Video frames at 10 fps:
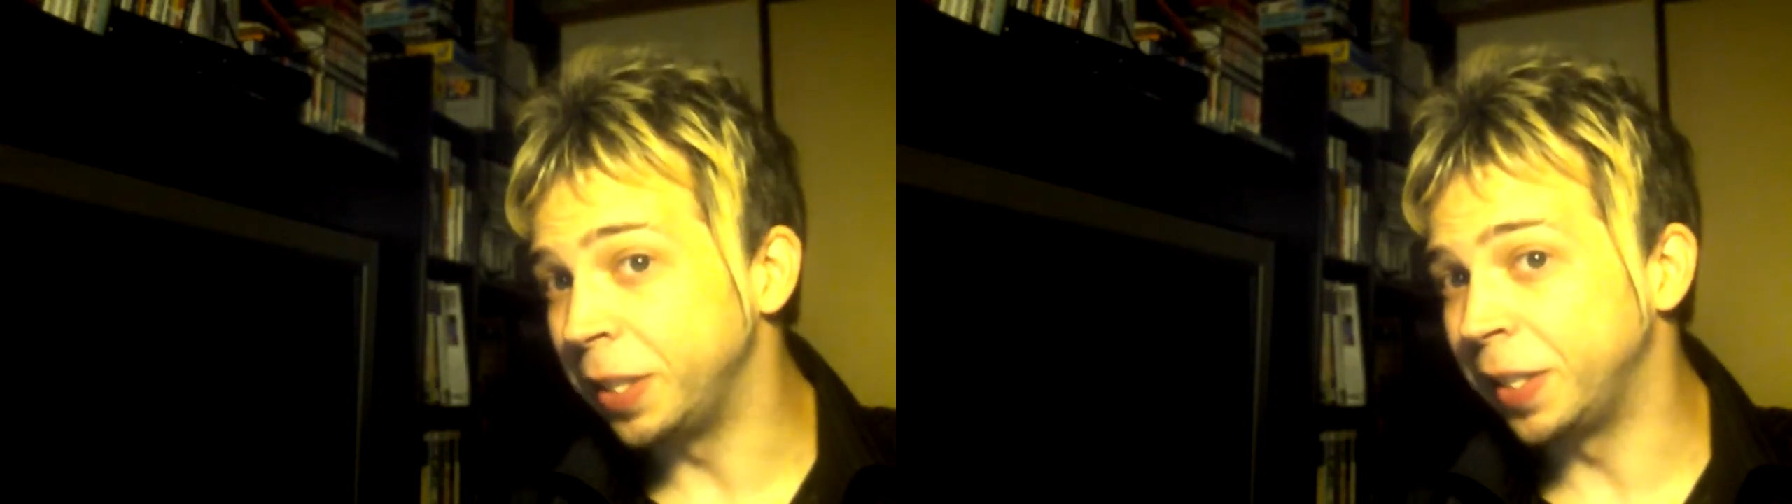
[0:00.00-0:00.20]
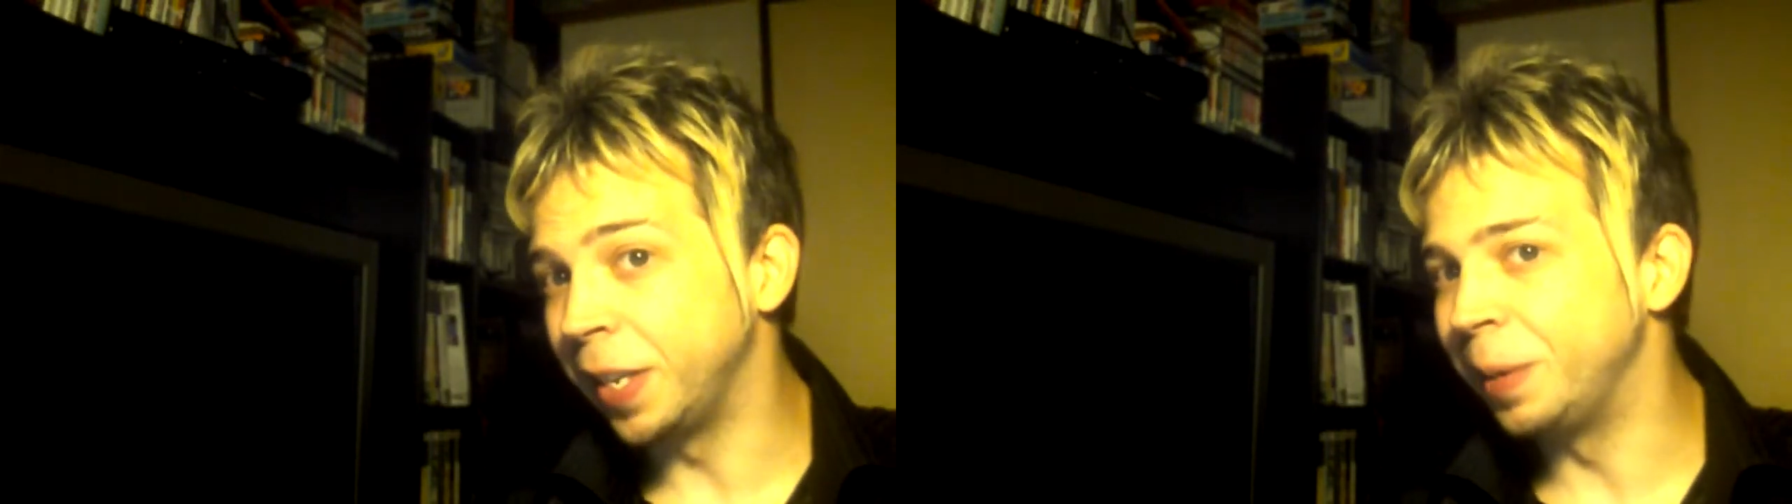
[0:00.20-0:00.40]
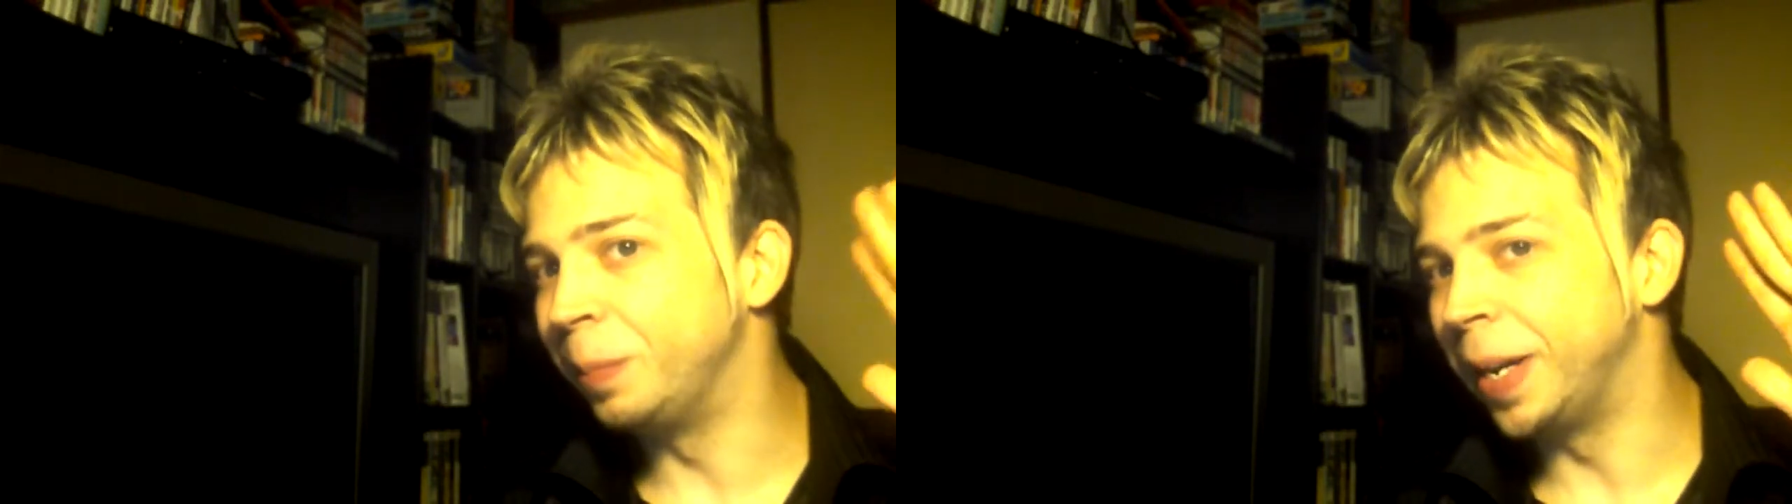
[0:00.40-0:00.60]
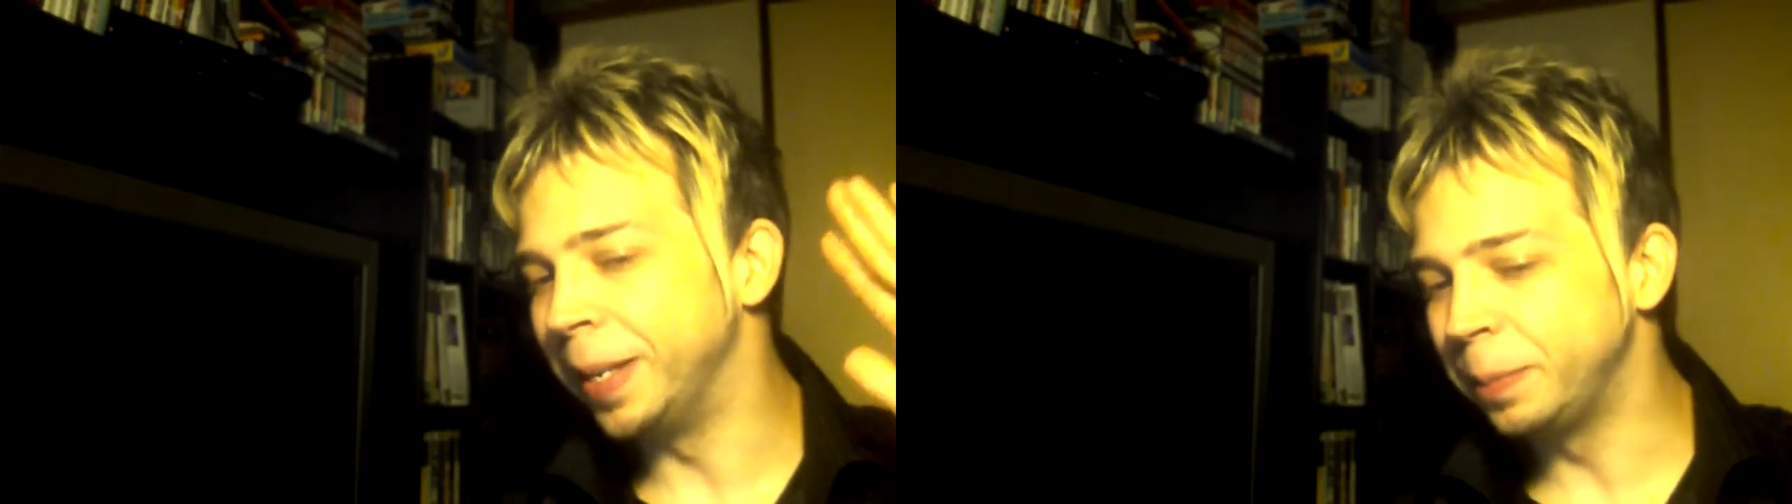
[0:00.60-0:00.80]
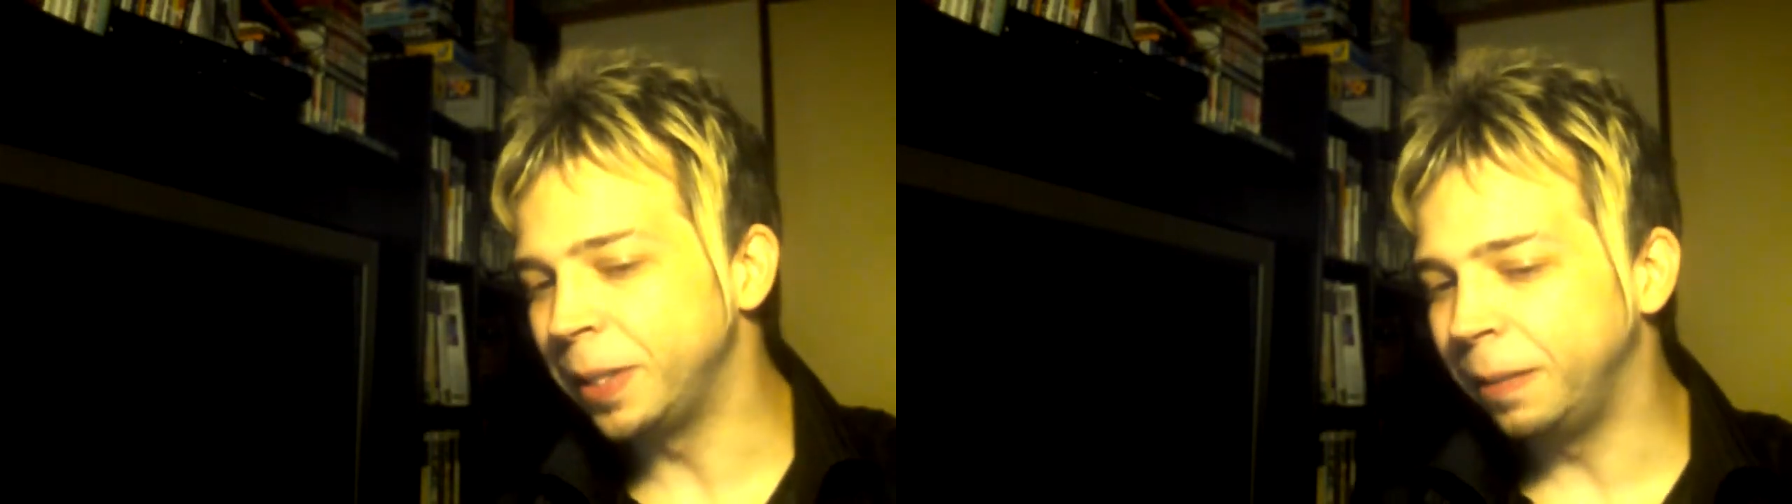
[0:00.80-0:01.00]
said in my
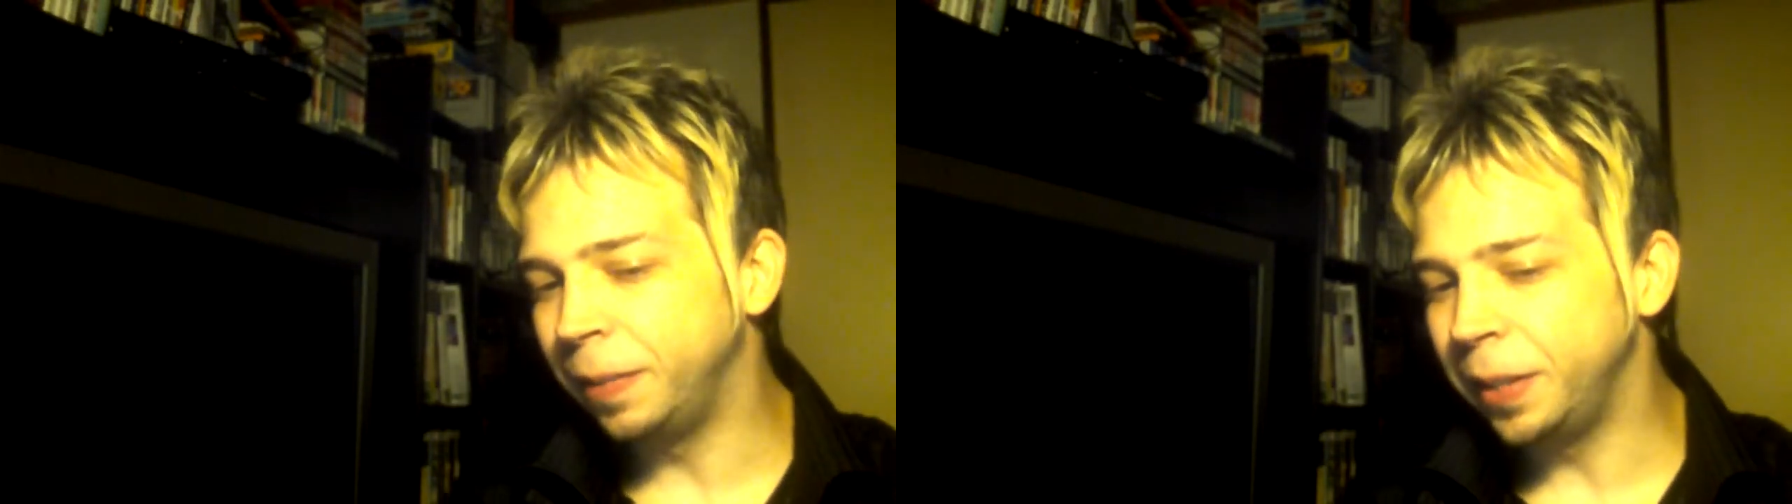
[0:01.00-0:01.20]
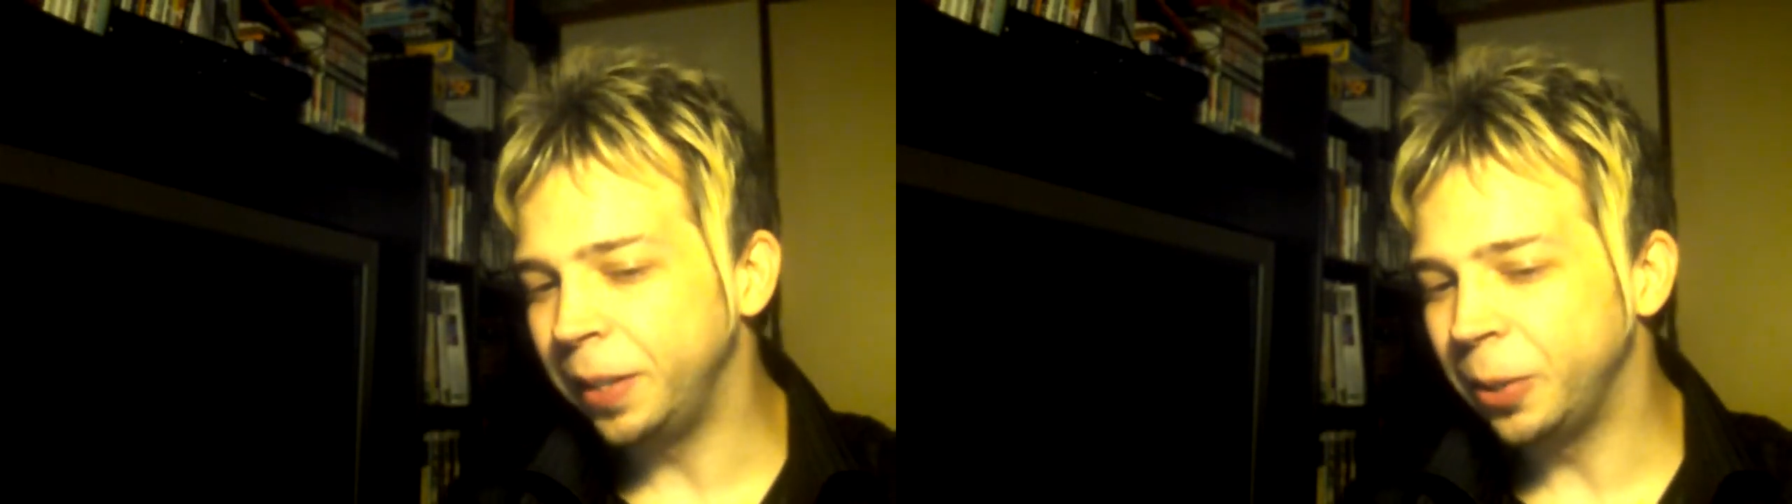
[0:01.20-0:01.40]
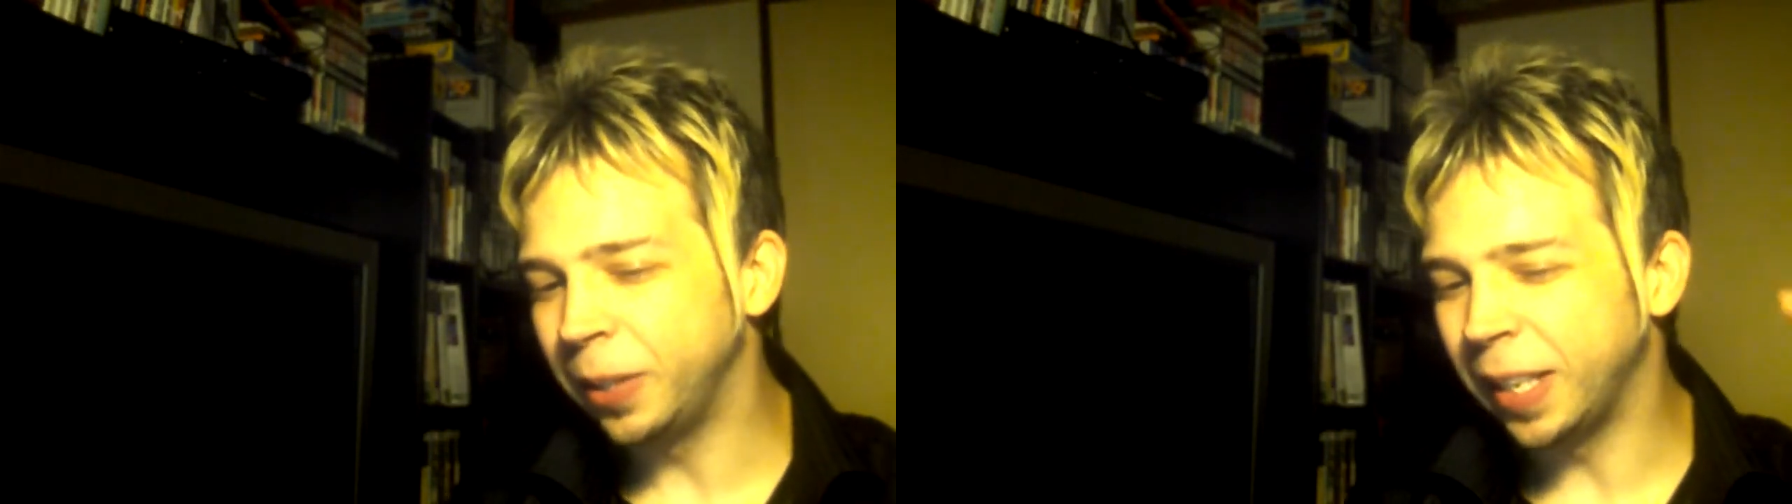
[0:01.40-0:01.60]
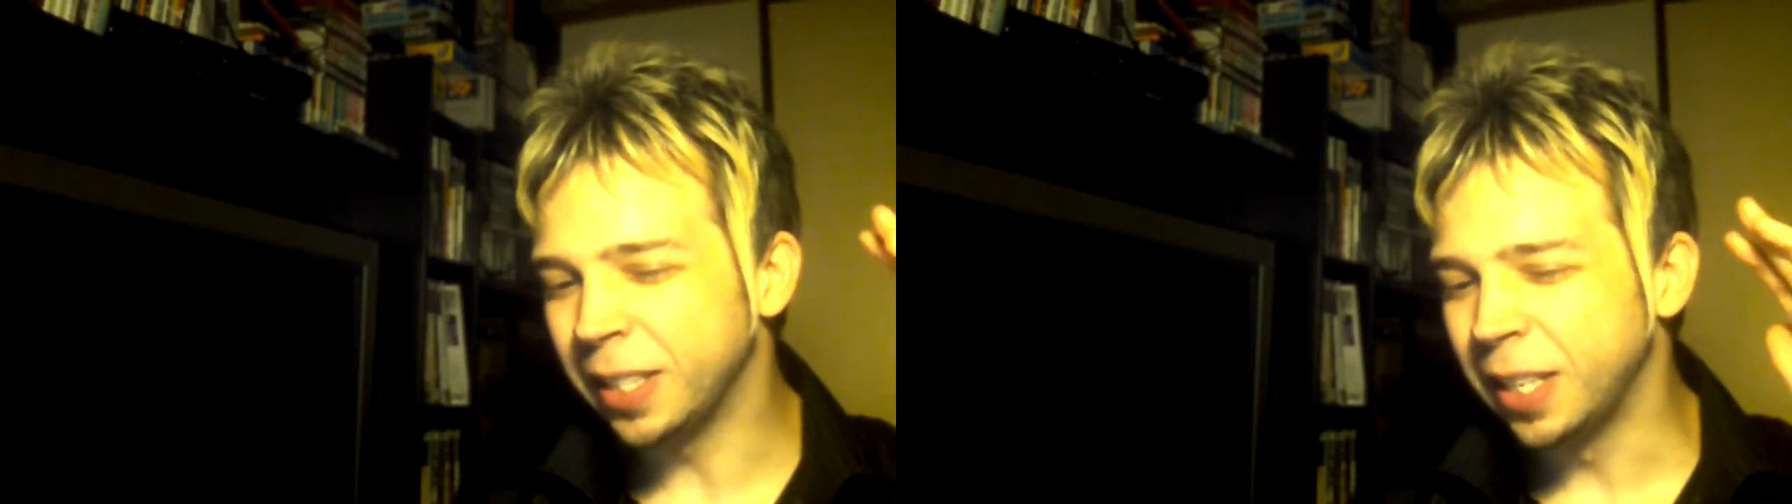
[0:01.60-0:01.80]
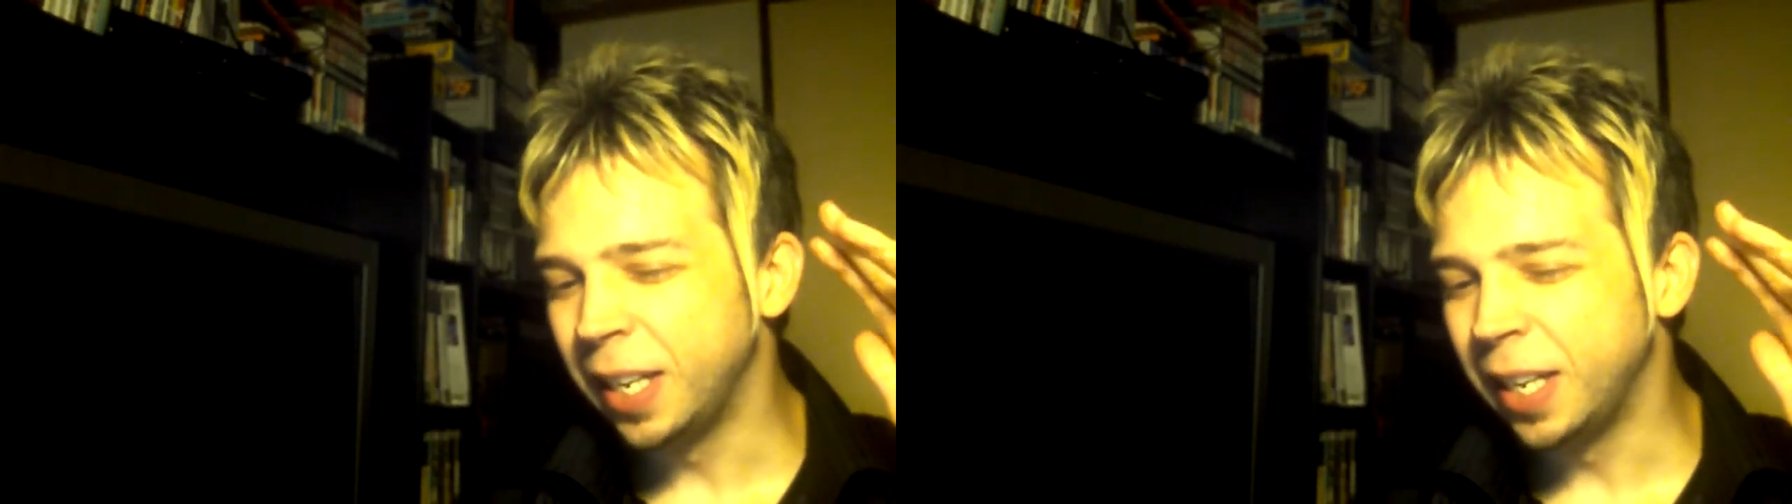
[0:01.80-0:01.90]
update video that